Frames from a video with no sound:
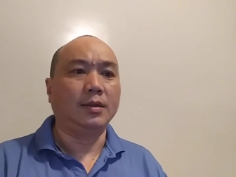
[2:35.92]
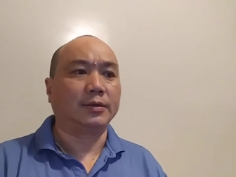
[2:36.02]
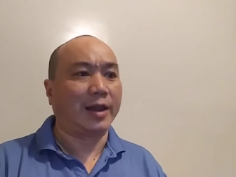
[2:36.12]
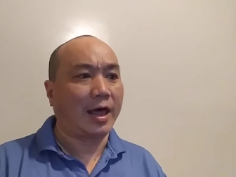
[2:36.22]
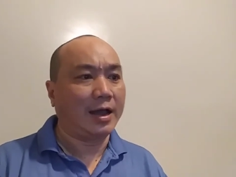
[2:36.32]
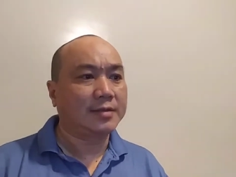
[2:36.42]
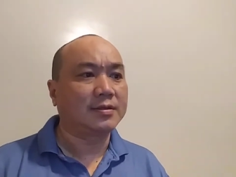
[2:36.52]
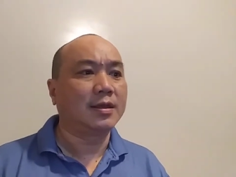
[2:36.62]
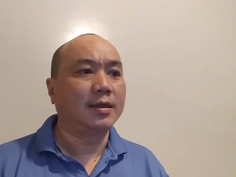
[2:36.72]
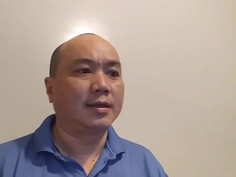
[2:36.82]

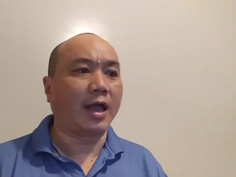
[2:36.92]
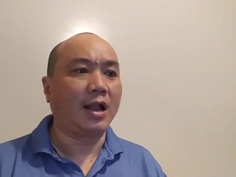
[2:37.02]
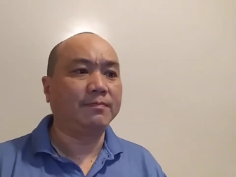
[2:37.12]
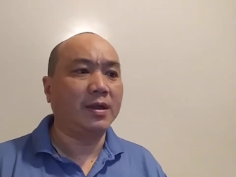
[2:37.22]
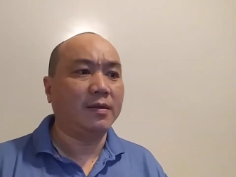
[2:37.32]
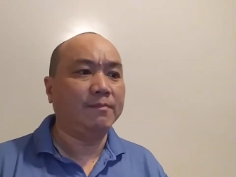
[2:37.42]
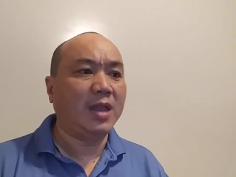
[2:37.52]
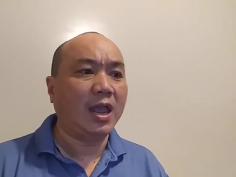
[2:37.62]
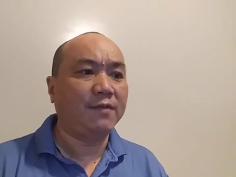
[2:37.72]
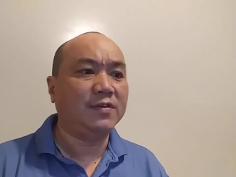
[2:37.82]
Last, health
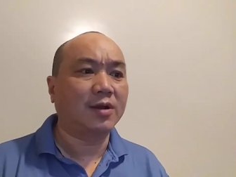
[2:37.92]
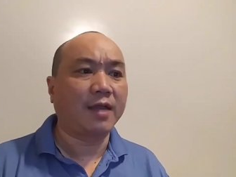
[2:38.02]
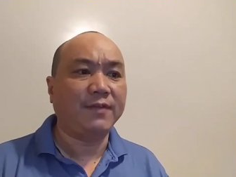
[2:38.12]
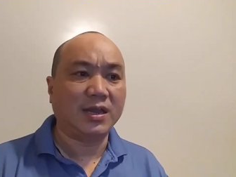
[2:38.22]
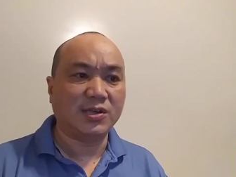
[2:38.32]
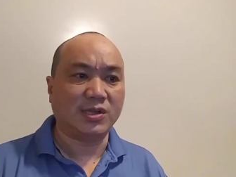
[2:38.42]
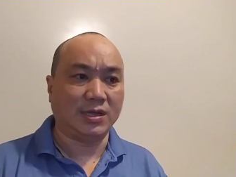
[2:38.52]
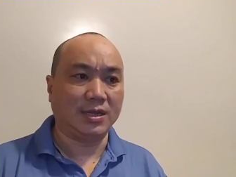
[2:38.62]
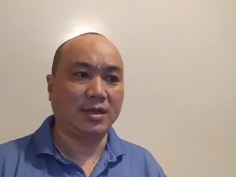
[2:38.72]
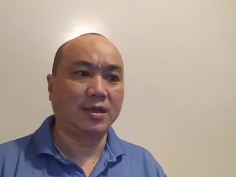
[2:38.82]
behavior
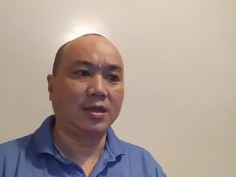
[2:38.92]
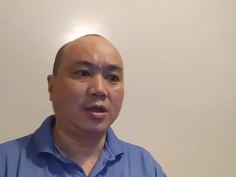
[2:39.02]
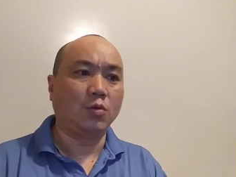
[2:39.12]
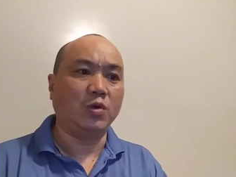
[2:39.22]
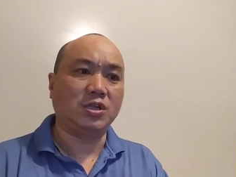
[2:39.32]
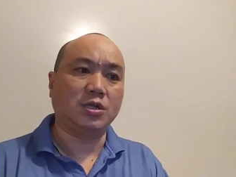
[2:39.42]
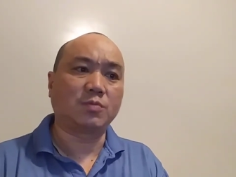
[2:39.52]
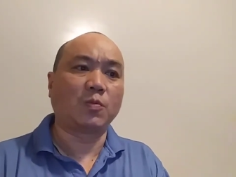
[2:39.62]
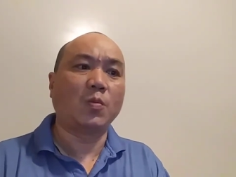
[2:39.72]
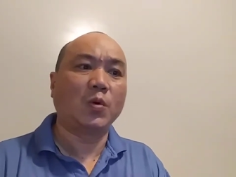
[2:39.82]
efficacy, which is
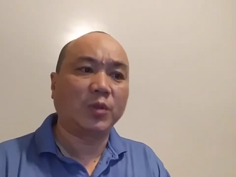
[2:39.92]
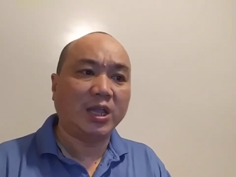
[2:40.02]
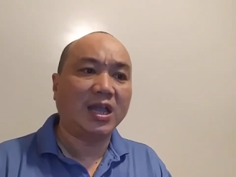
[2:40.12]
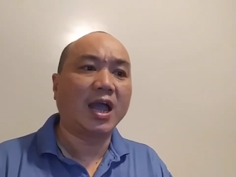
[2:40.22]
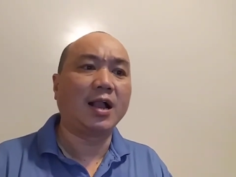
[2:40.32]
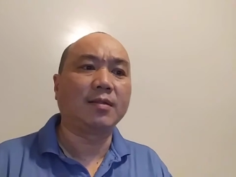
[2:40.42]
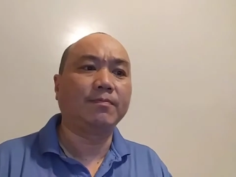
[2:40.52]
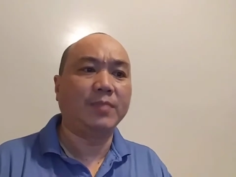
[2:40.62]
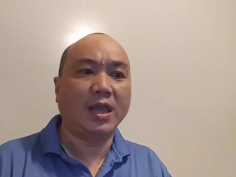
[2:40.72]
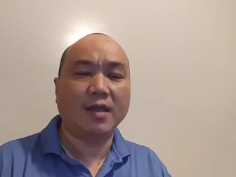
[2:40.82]
promoting health
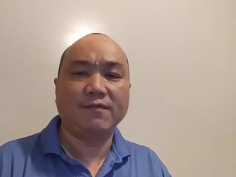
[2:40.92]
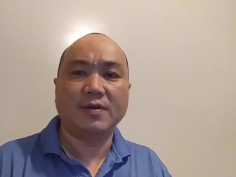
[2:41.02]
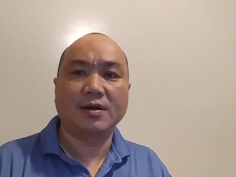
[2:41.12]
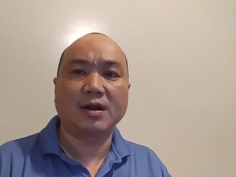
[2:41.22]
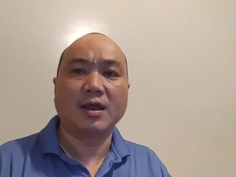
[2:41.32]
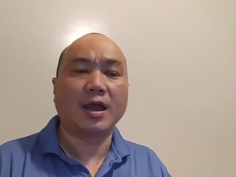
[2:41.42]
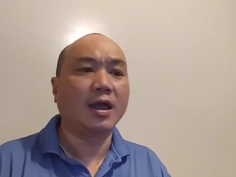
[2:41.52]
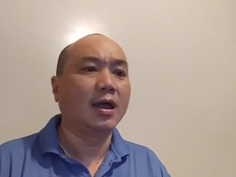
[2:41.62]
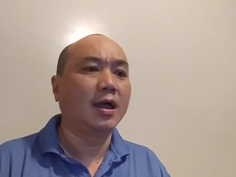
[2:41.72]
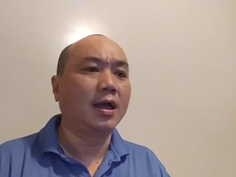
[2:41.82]
behavior
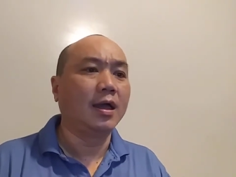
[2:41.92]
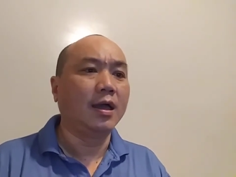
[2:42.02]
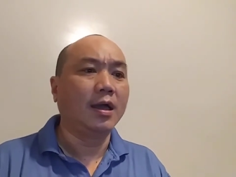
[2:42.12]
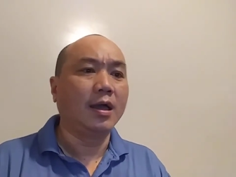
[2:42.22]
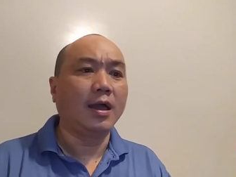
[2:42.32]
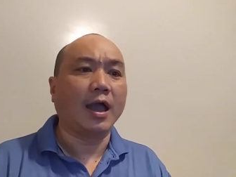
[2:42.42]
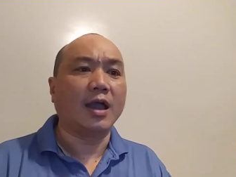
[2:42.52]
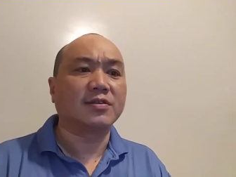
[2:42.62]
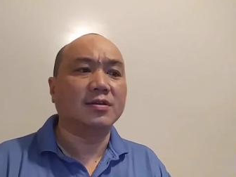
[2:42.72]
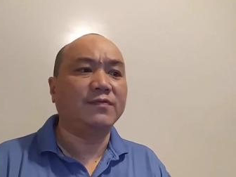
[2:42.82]

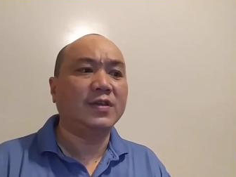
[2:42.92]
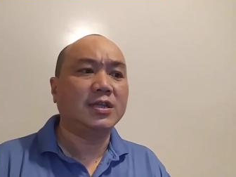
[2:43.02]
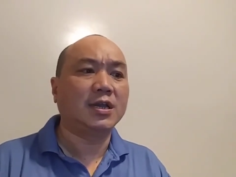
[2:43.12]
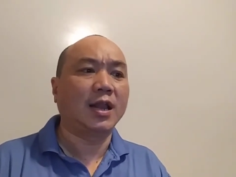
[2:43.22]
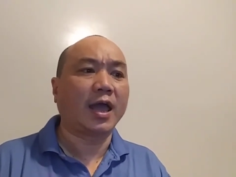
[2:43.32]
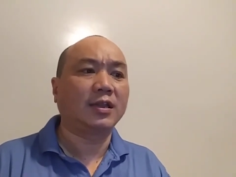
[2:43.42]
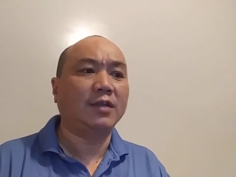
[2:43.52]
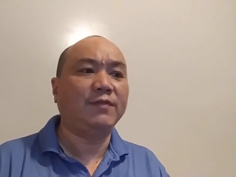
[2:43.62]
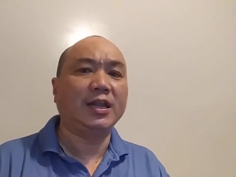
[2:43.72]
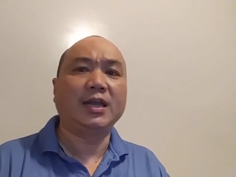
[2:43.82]
as a physical
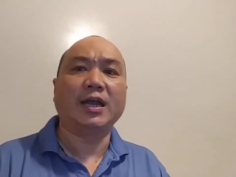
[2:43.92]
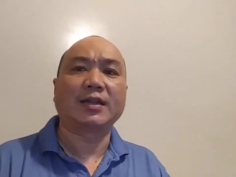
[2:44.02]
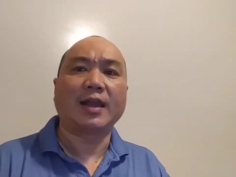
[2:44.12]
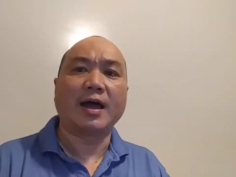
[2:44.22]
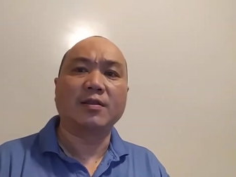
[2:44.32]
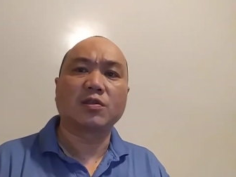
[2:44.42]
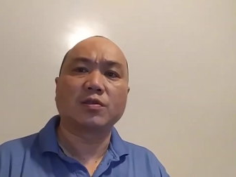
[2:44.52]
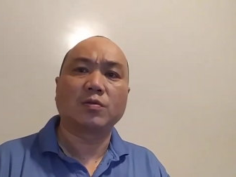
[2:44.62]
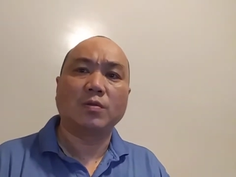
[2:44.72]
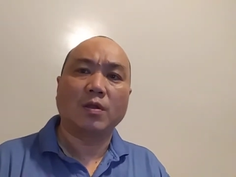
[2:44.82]
activity guidelines
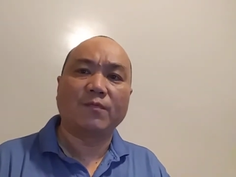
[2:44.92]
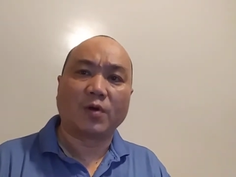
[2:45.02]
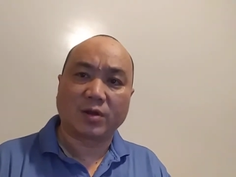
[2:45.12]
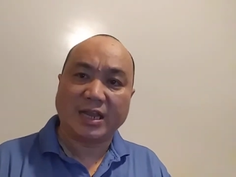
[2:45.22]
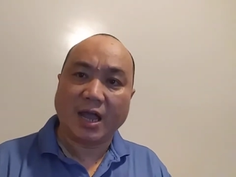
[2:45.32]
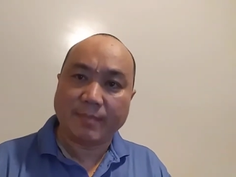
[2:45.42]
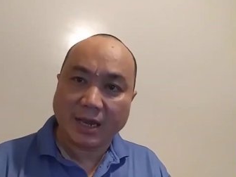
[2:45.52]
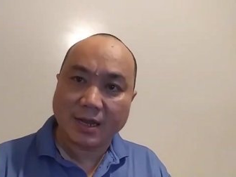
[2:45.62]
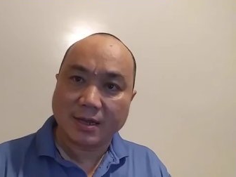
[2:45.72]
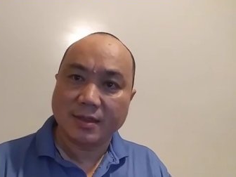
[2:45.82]
for the
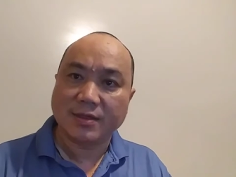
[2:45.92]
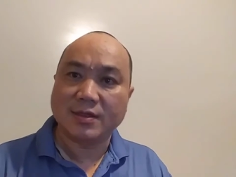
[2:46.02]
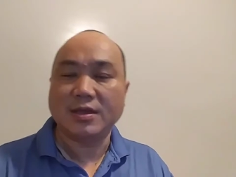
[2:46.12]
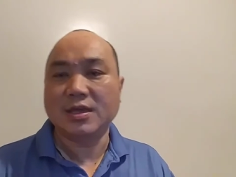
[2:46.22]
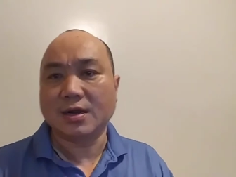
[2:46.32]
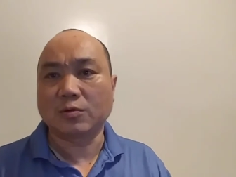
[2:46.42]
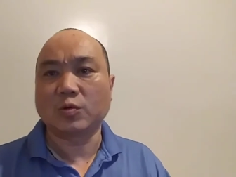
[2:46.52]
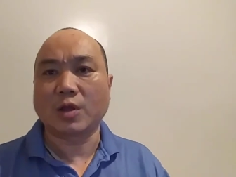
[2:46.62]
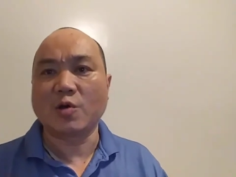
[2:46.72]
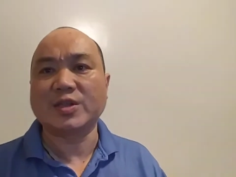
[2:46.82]
Americans year
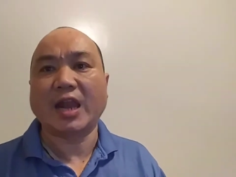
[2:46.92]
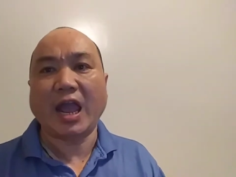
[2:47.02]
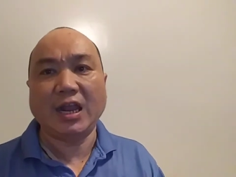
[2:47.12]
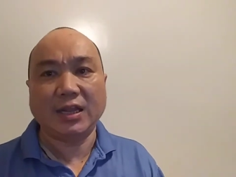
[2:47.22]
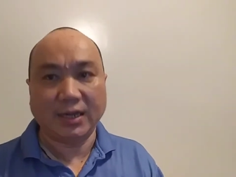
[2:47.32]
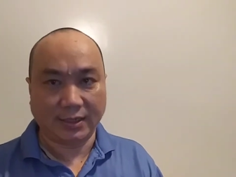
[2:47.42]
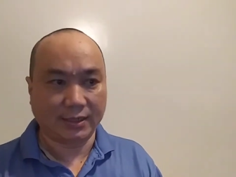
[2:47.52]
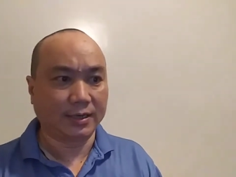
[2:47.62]
2018.